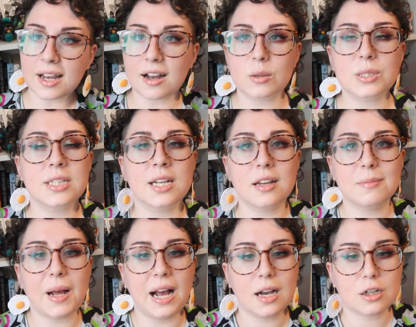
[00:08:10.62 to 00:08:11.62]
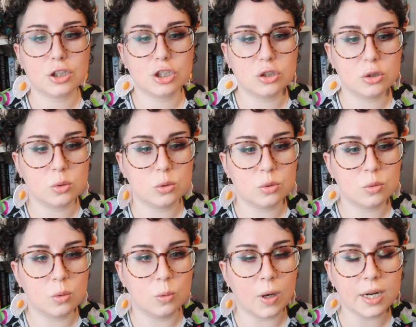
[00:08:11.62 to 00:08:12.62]
yeah, I was thinking back to
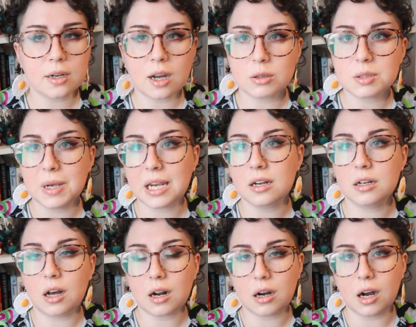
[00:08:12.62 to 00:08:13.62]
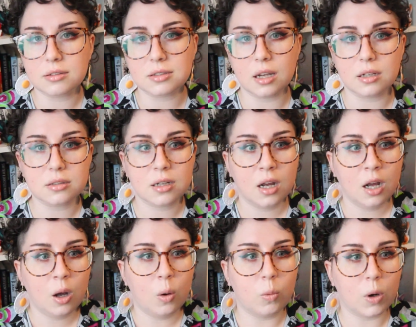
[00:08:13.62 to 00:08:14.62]
when I was making a lot of content,
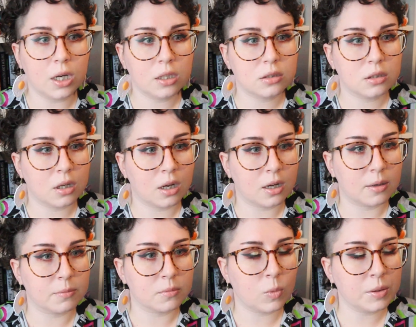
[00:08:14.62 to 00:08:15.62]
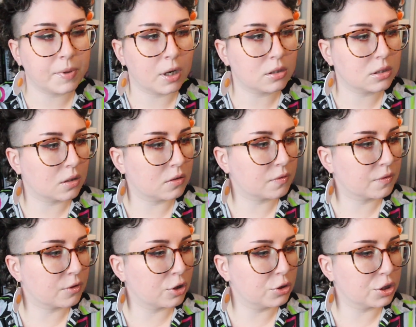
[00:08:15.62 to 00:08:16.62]
what parts of
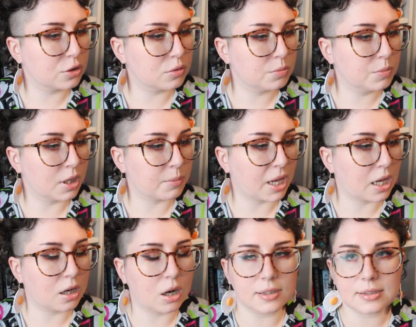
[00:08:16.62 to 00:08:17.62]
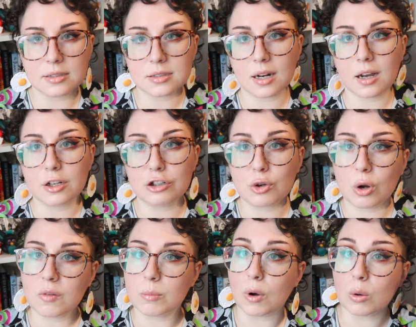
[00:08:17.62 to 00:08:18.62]
YouTube and making content did I
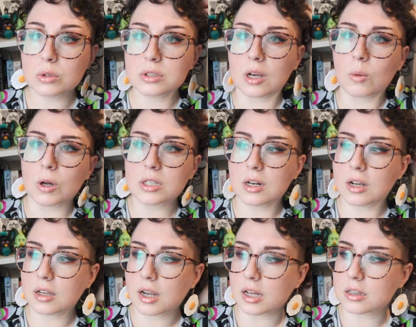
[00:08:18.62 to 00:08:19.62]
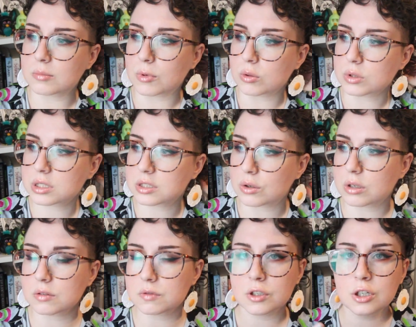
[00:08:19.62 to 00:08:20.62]
enjoy the most? Like what did I get the most sort
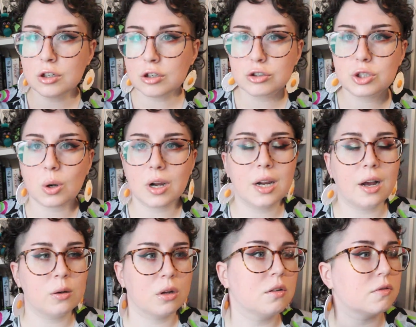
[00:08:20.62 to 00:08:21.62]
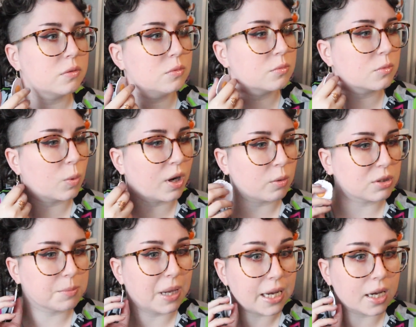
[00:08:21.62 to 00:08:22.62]
of joy out of when I
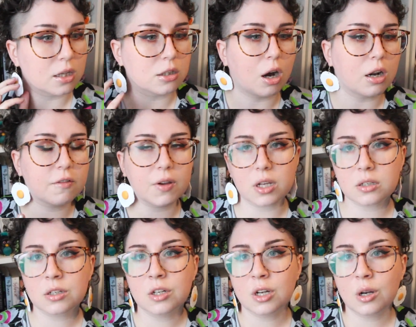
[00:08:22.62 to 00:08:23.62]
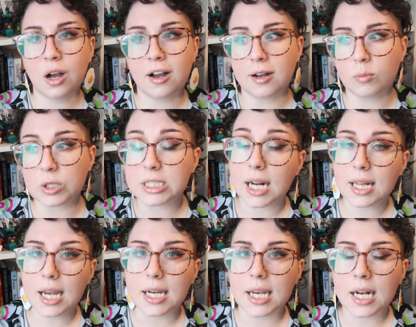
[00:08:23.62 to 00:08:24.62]
was making a lot of it? What did I
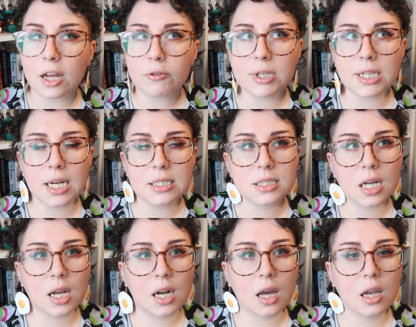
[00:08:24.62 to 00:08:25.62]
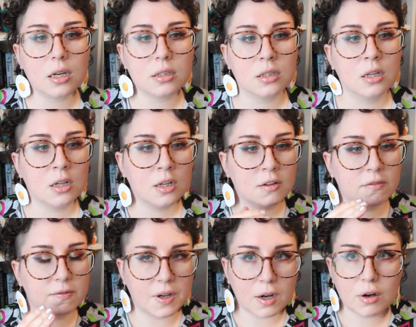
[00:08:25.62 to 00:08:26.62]
like? And I realized that I liked
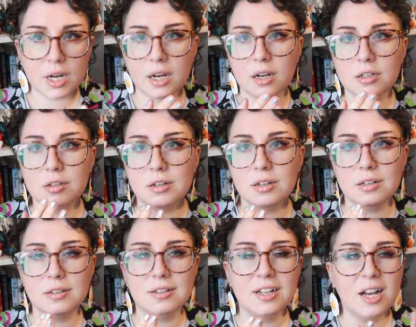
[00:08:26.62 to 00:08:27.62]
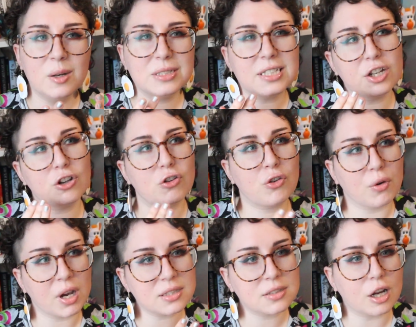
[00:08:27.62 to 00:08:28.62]
very, I say
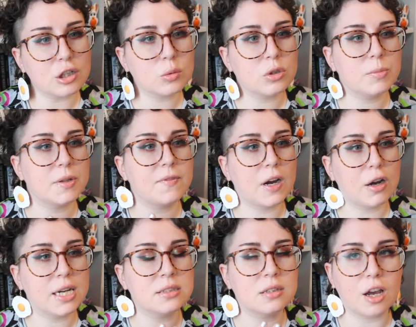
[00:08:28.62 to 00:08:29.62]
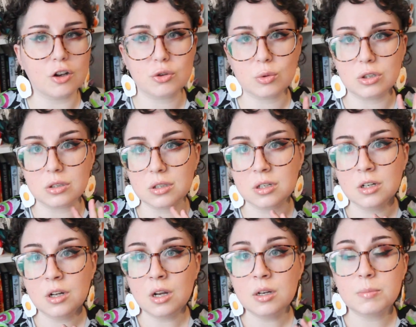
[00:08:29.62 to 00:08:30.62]
strict schedule, but very scheduled
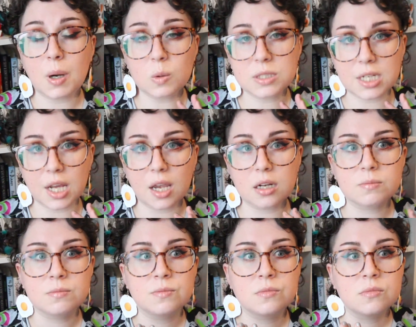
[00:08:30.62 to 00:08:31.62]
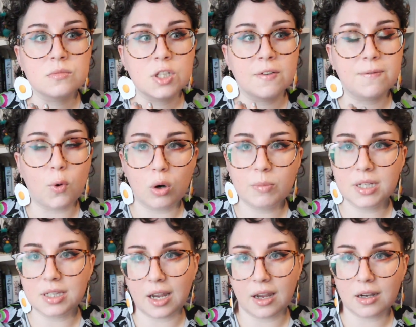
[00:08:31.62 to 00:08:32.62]
posting,
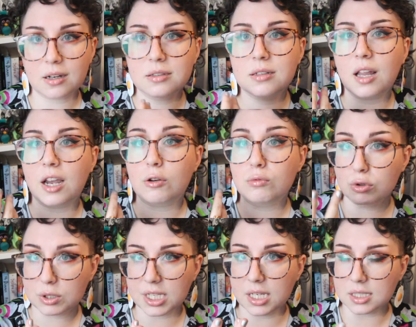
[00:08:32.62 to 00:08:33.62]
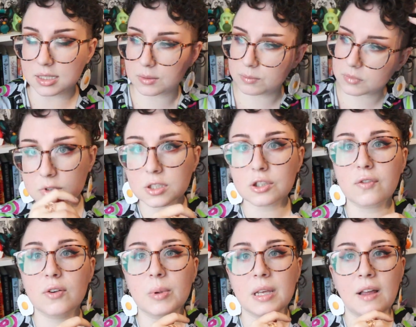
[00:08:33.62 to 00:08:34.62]
formulaic like routines. So
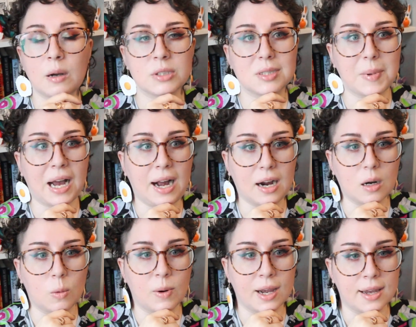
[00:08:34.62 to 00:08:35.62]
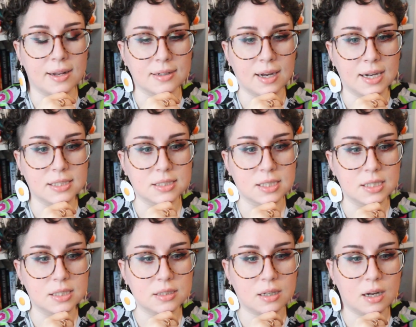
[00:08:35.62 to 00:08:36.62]
for me, that was back when I
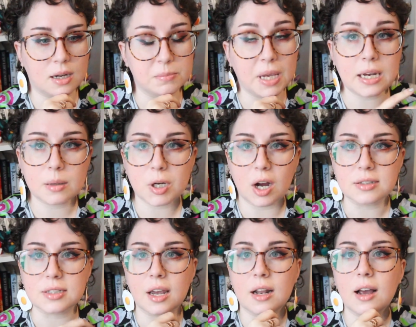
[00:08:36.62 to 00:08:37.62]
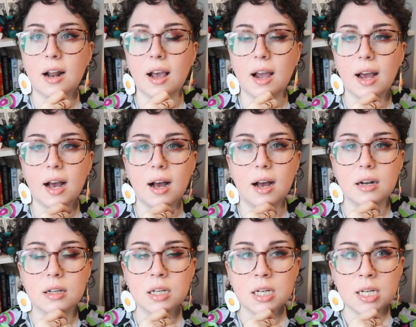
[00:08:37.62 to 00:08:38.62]
did makeup content, and I
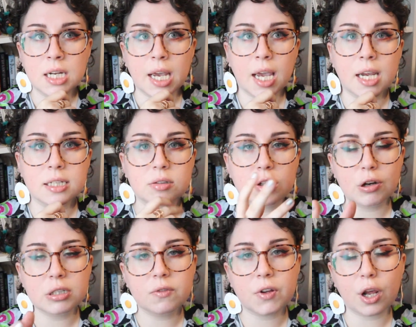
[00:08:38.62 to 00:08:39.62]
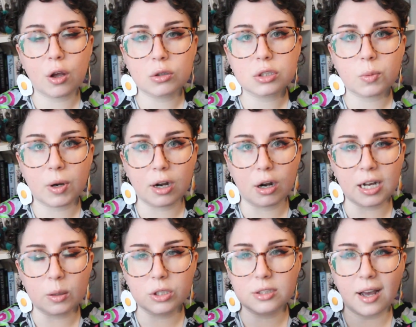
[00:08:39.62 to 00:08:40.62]
had a series of videos where
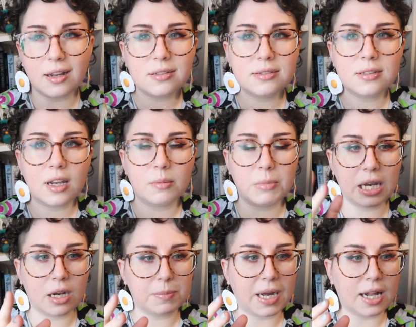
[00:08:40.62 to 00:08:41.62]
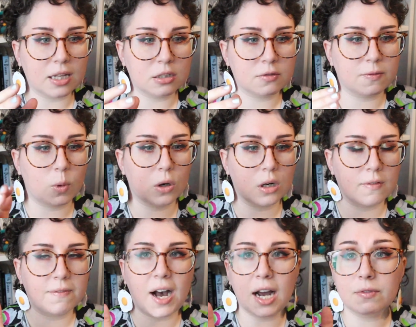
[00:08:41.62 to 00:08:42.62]
I would test a makeup palette for
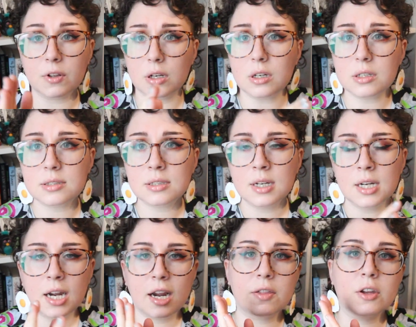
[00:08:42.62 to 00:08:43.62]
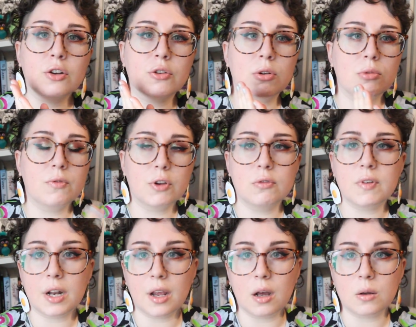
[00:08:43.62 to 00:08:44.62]
5 looks and then do a review
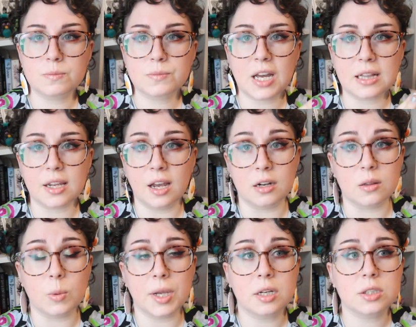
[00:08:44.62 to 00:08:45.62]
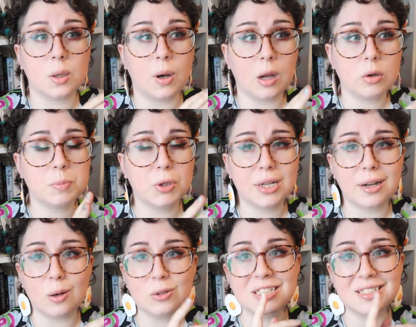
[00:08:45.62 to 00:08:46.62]
video at the end of the week. So I was putting
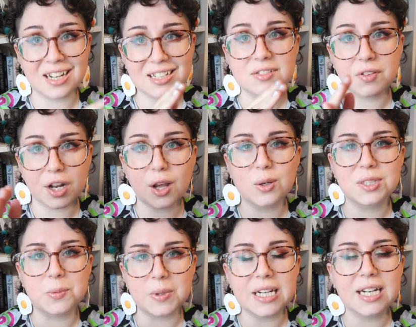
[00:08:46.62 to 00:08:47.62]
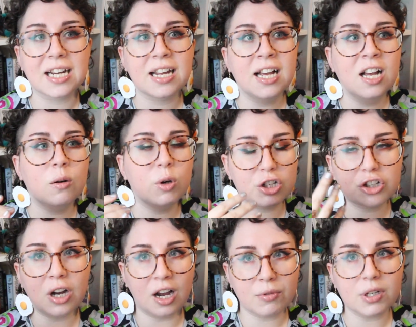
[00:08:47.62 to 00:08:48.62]
out 6 videos a week, which
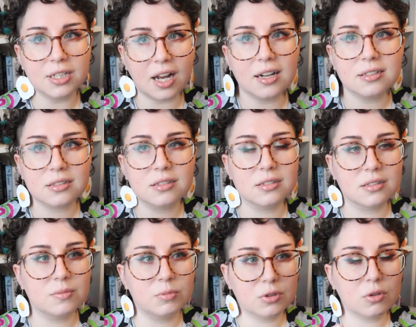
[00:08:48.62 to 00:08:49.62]
I realize is